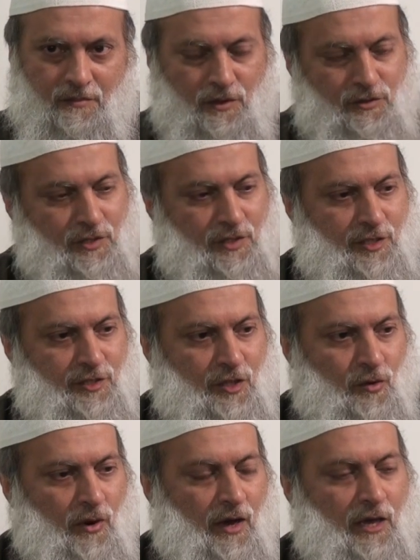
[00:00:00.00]
Because this is
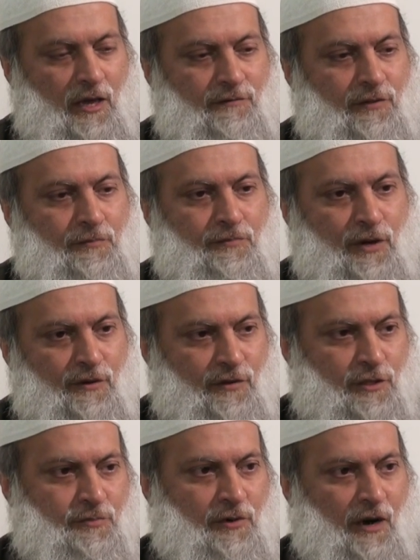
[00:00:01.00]
the way of the
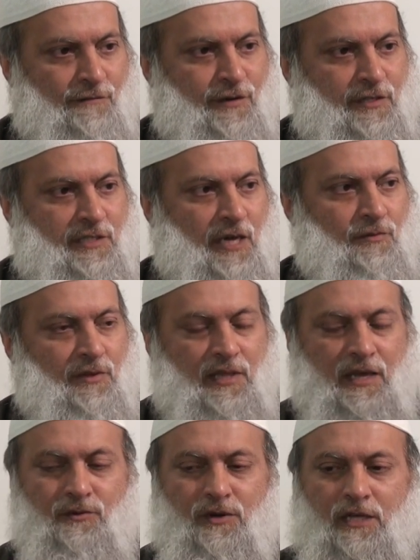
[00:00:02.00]
previous prophets, that when
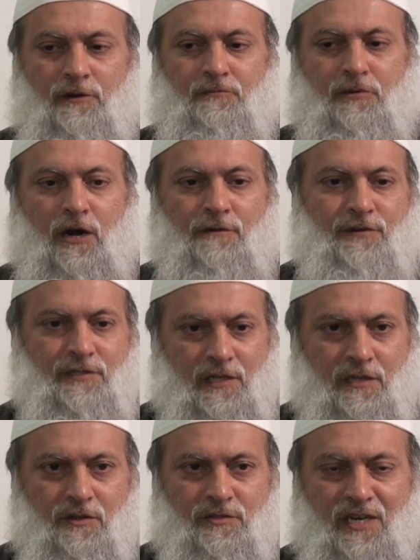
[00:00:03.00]
they would give
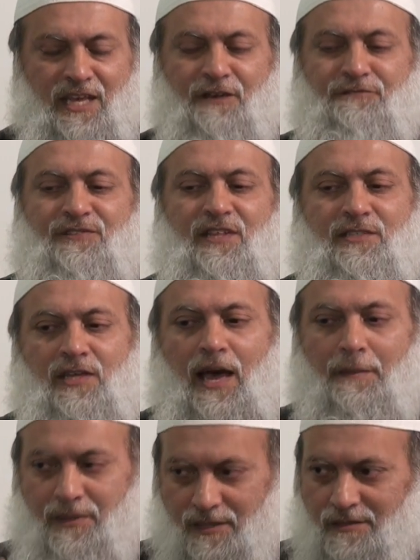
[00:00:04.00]
prophecy, they would say, if this
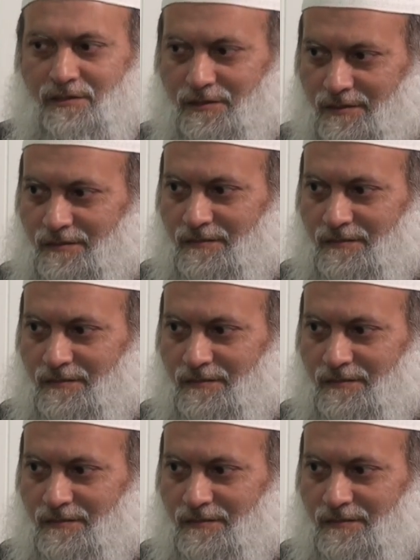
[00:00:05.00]
happens,